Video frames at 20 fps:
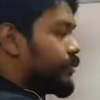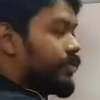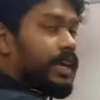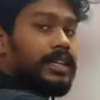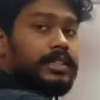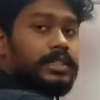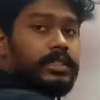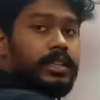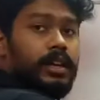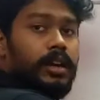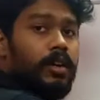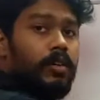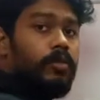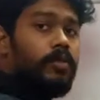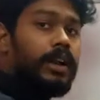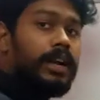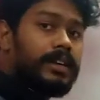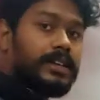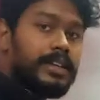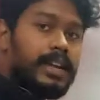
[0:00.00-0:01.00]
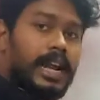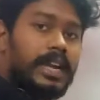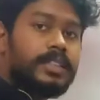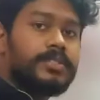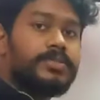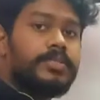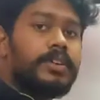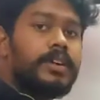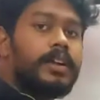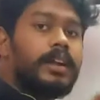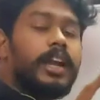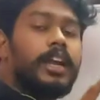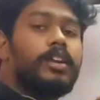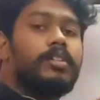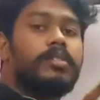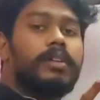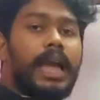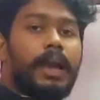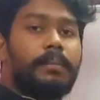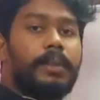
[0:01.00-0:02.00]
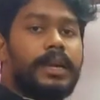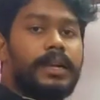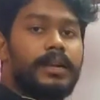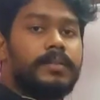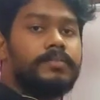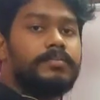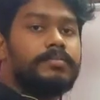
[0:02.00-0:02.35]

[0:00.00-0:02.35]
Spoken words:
phase will transfer into gamete,